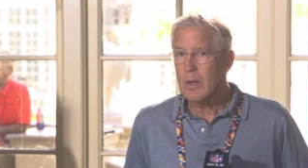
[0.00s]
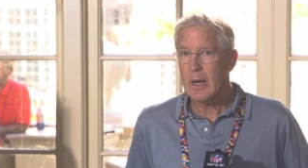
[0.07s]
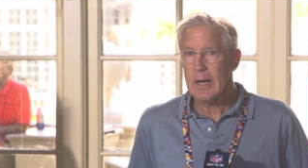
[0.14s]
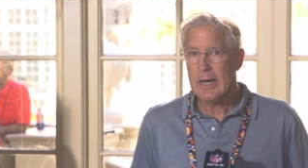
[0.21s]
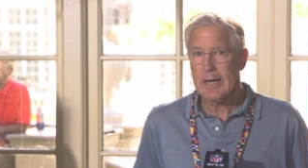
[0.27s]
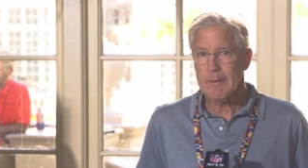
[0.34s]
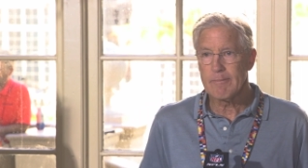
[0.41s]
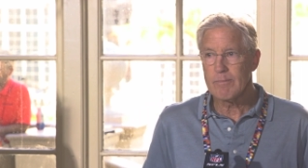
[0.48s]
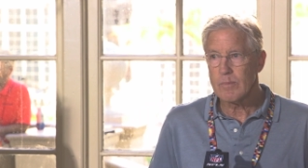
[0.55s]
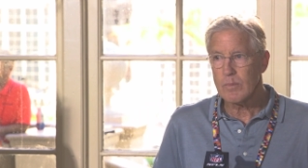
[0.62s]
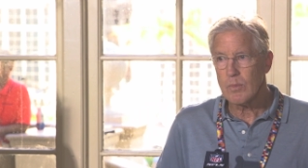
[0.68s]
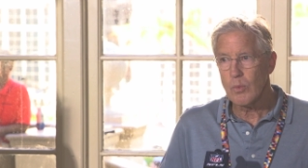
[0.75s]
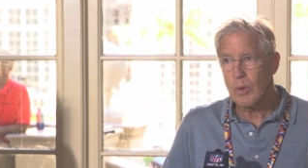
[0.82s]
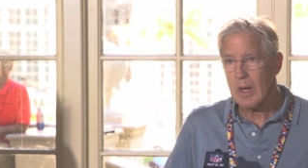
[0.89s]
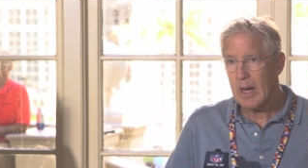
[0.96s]
Um,
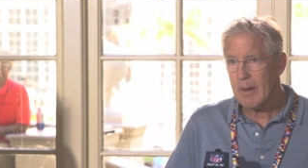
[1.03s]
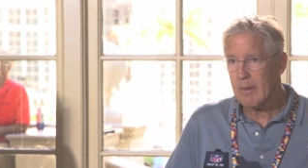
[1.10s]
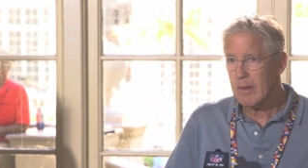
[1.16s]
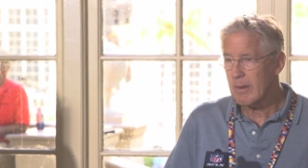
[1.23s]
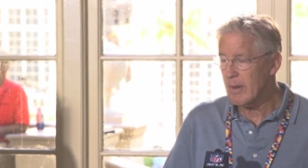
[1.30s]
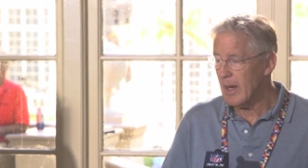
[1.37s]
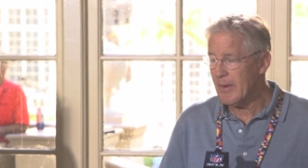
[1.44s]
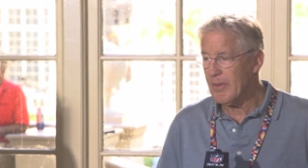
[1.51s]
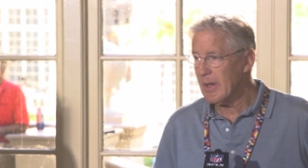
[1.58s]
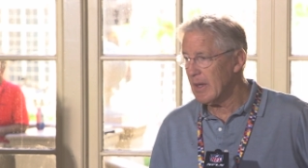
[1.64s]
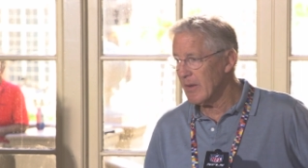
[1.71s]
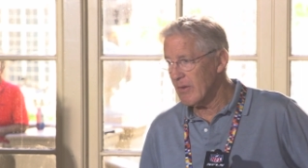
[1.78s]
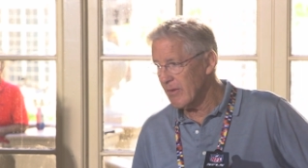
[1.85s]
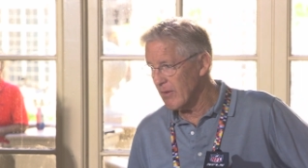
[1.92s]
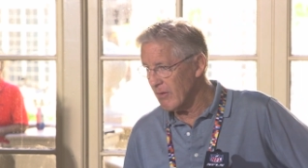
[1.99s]
well, I, I, think
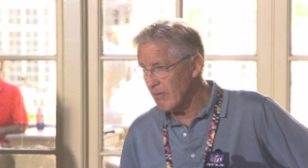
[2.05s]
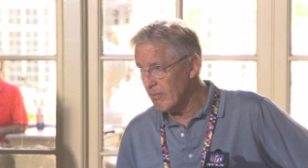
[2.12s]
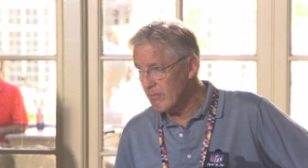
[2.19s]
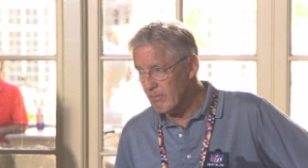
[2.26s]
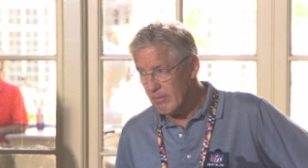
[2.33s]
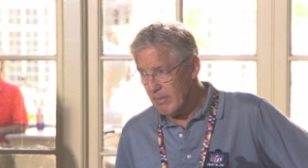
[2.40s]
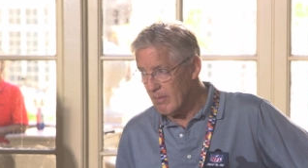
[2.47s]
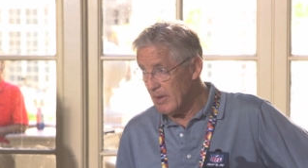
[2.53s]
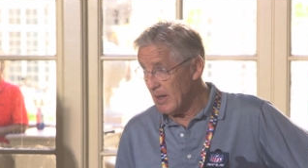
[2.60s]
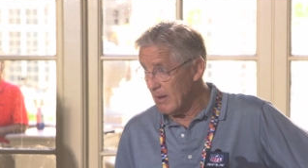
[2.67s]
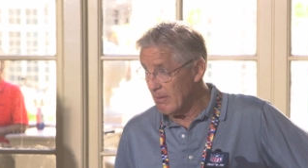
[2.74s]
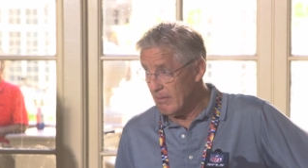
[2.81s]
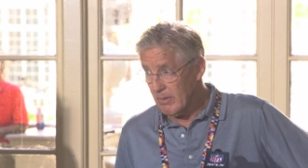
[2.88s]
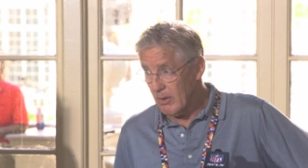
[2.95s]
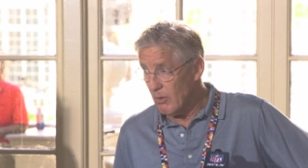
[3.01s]
it's as
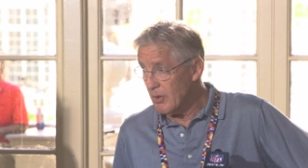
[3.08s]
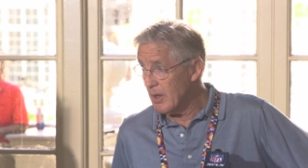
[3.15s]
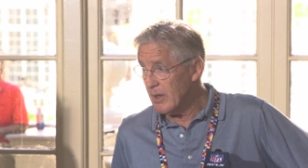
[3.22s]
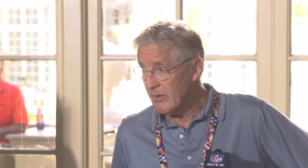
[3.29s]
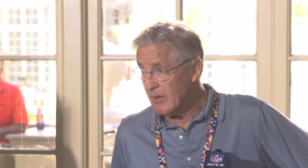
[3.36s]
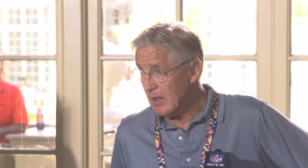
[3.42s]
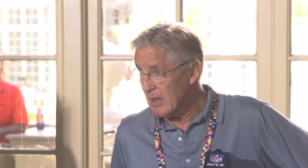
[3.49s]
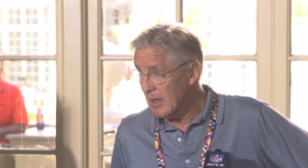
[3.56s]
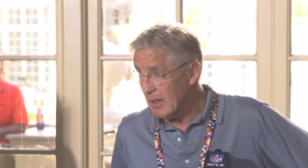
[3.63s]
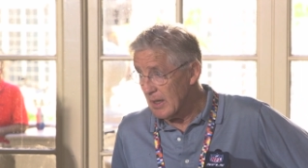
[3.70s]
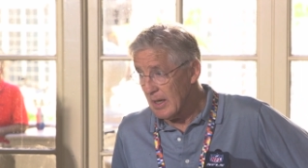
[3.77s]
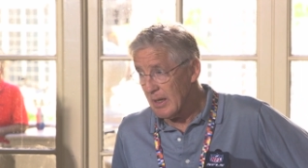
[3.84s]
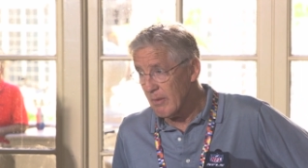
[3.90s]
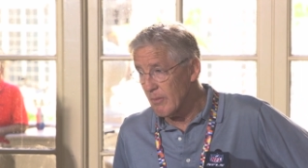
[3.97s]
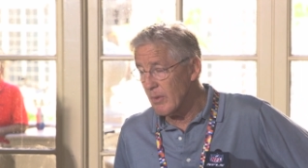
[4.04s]
loaded as it can
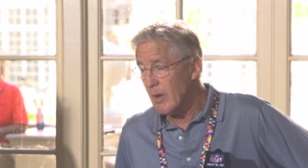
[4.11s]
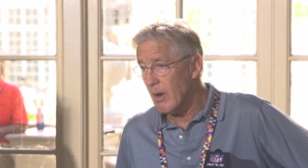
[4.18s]
get.